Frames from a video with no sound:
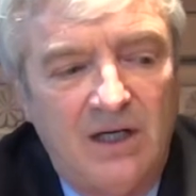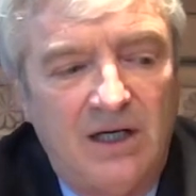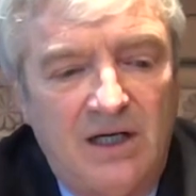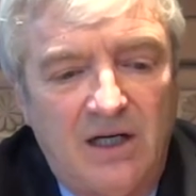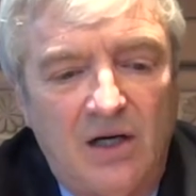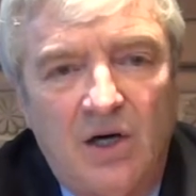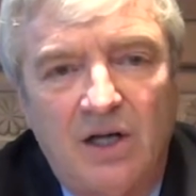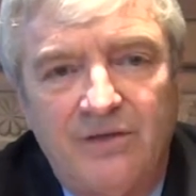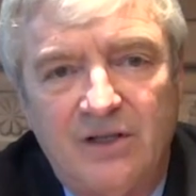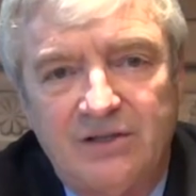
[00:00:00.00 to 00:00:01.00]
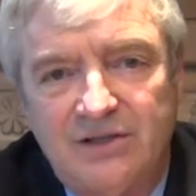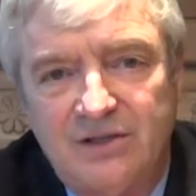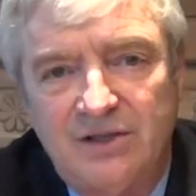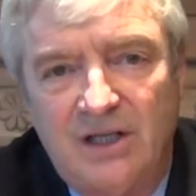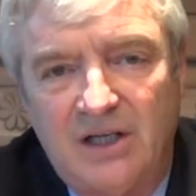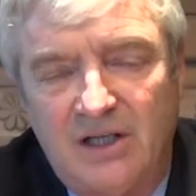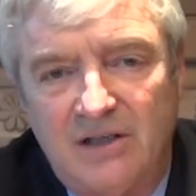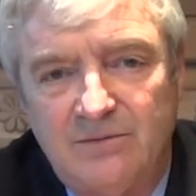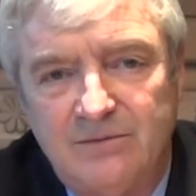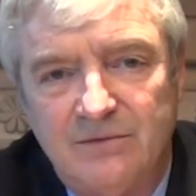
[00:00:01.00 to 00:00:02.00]
All of us
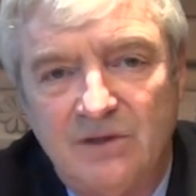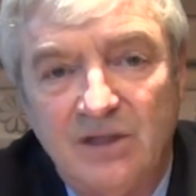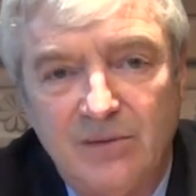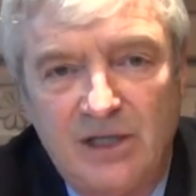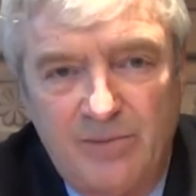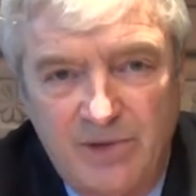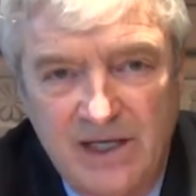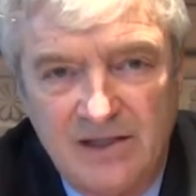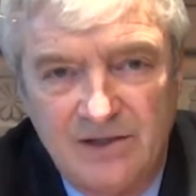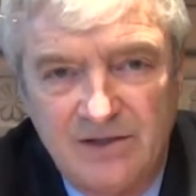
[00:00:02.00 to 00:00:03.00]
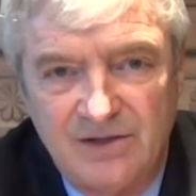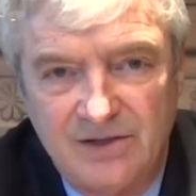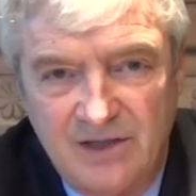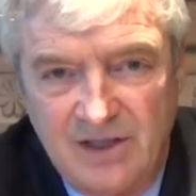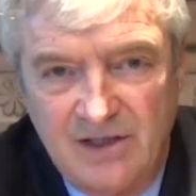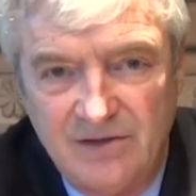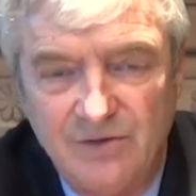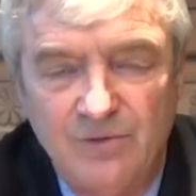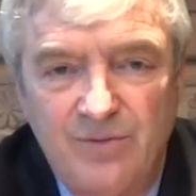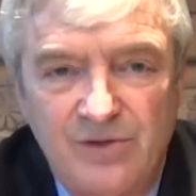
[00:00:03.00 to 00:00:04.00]
limit our practice
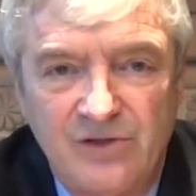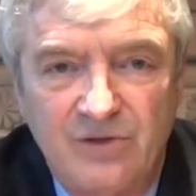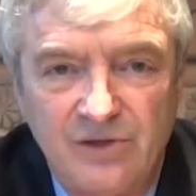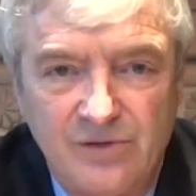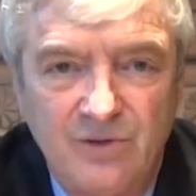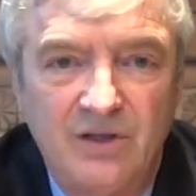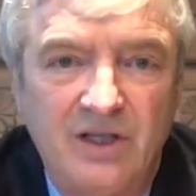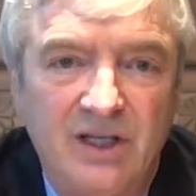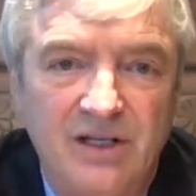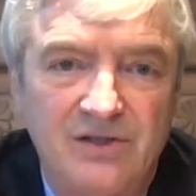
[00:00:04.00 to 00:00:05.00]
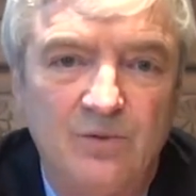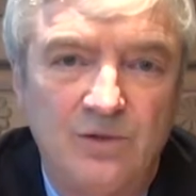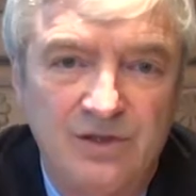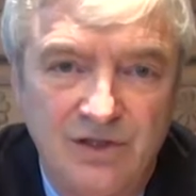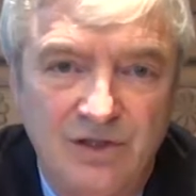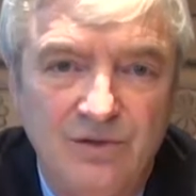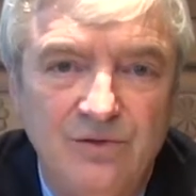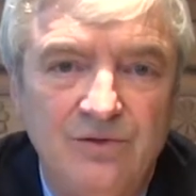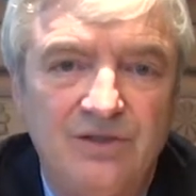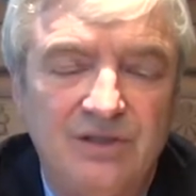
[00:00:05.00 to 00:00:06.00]
to personal injury litigation, which
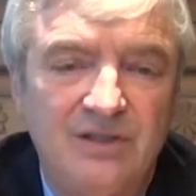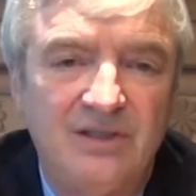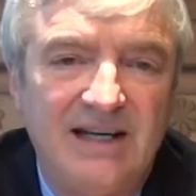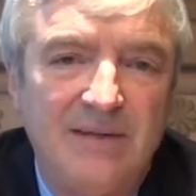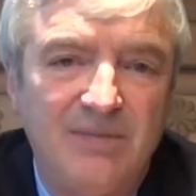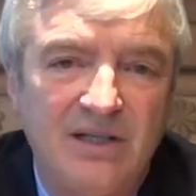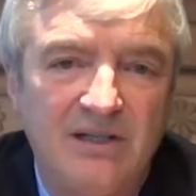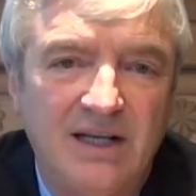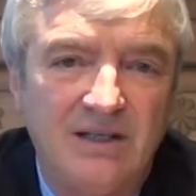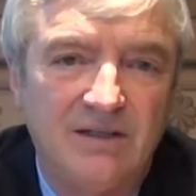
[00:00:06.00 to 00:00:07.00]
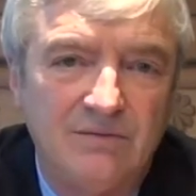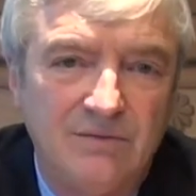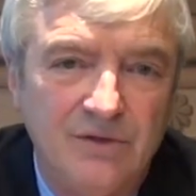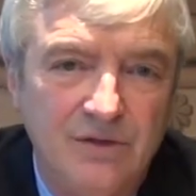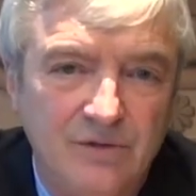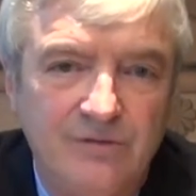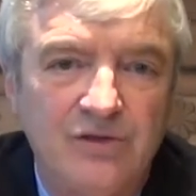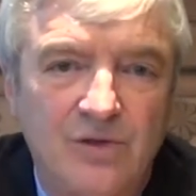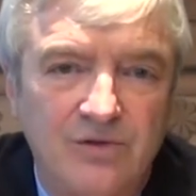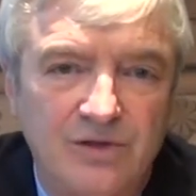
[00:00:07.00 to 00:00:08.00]
includes the topic that you've
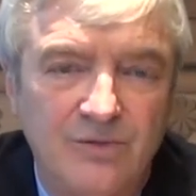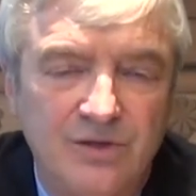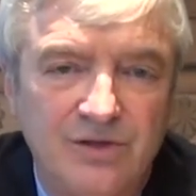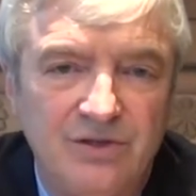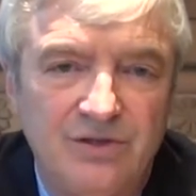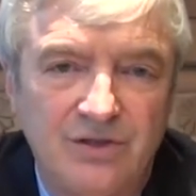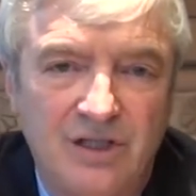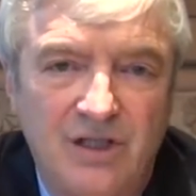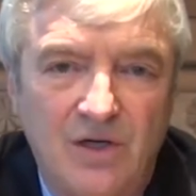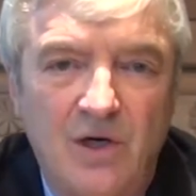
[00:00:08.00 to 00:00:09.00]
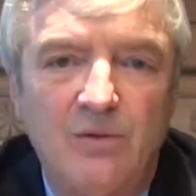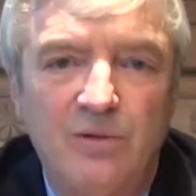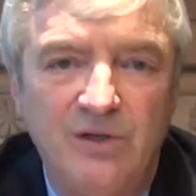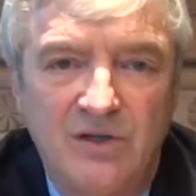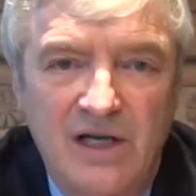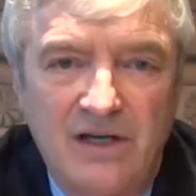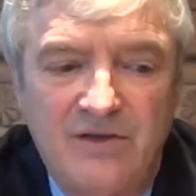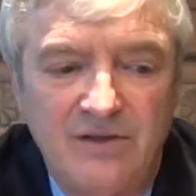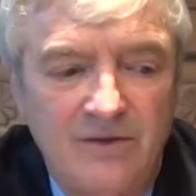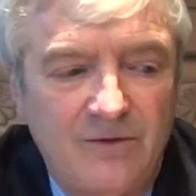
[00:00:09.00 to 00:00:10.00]
chosen, which is automobile
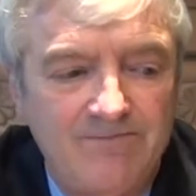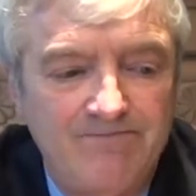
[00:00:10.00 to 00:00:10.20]
accidents.